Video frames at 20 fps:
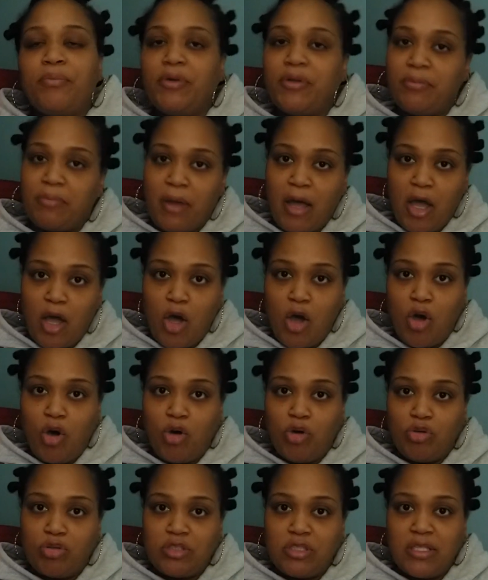putting my
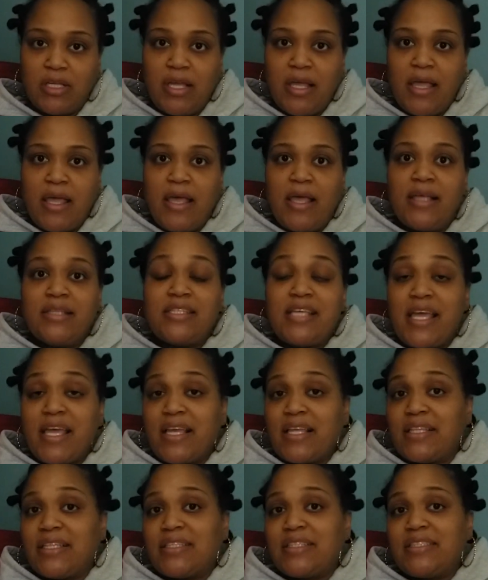goals,
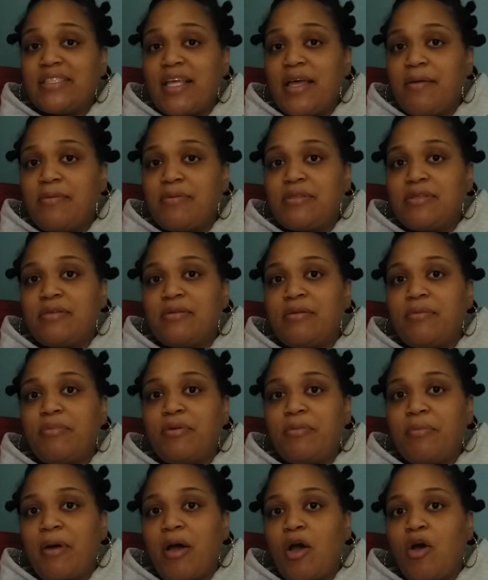taking the steps, and
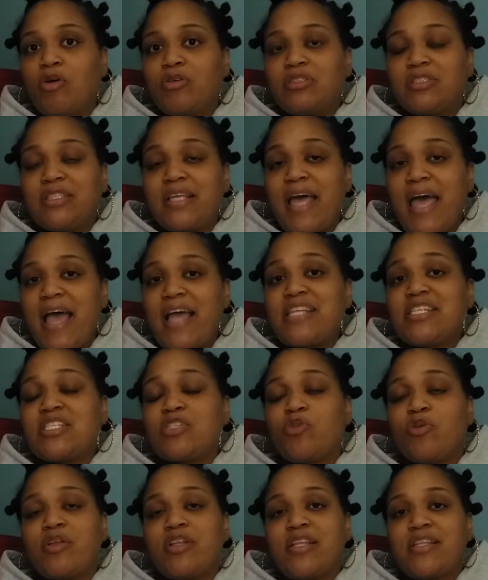putting my goals into
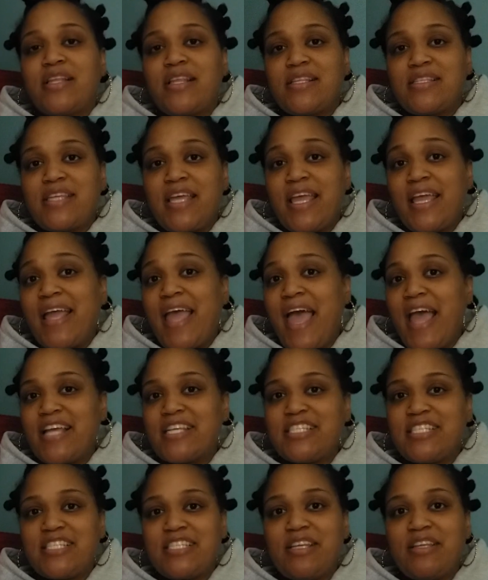actions, or taking
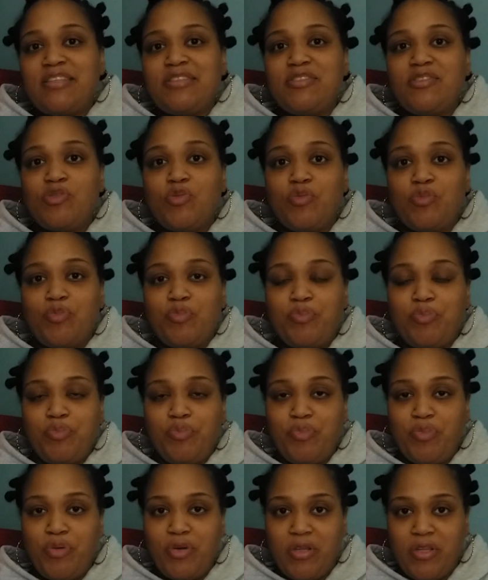action and do,
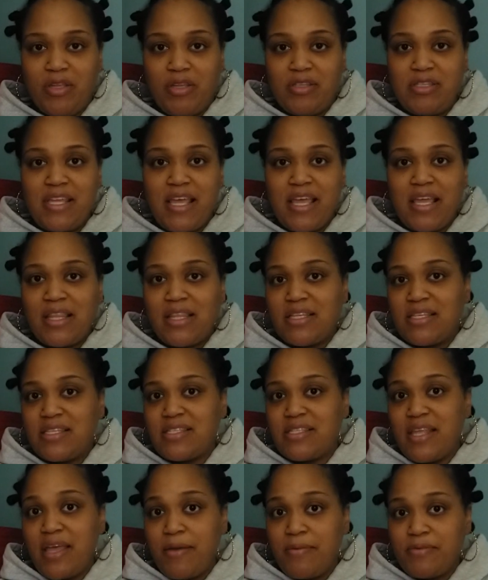put and taking the
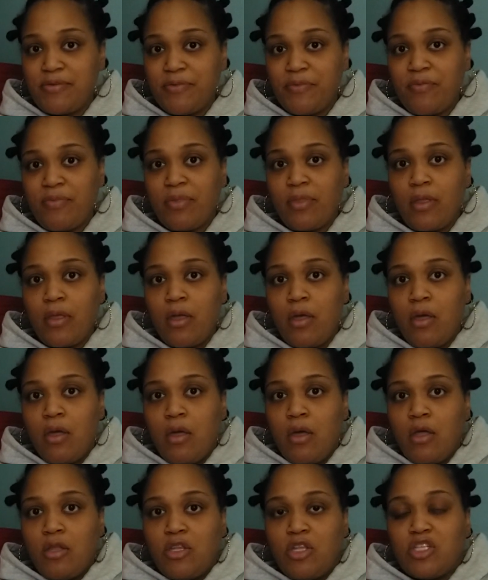steps,
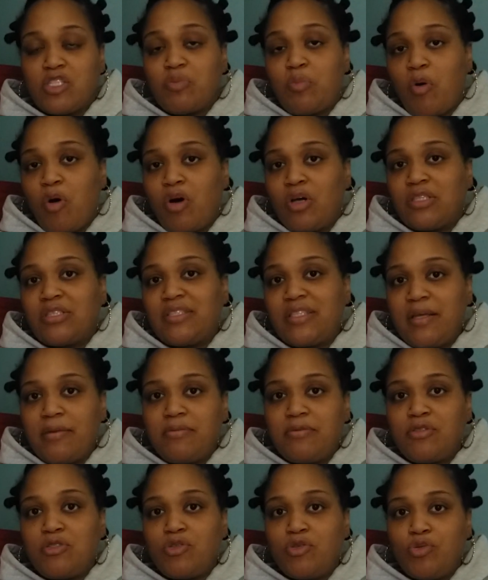the small
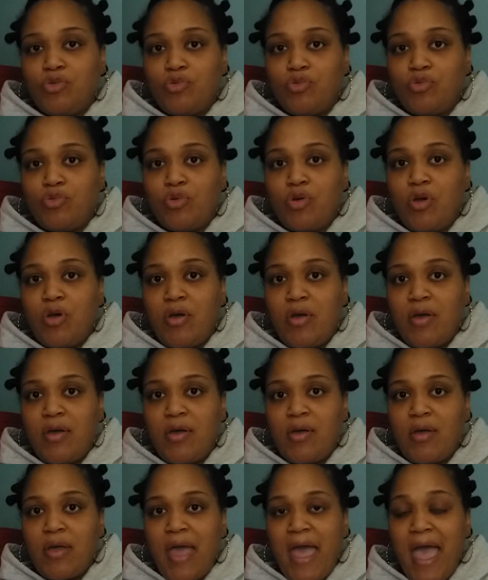steps to
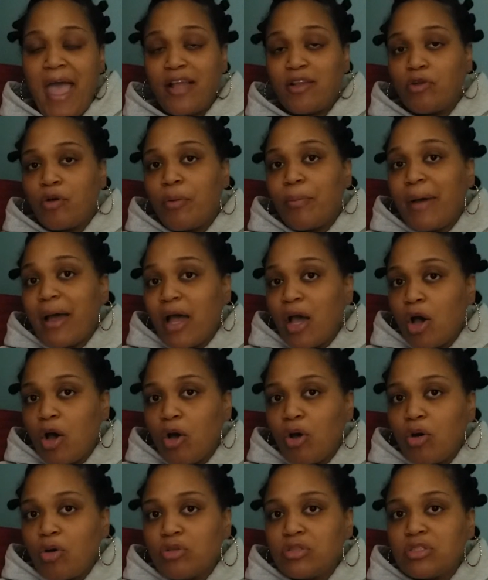act on my
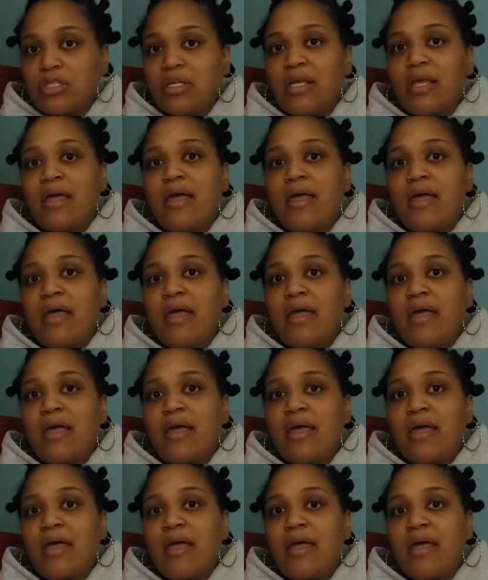goals.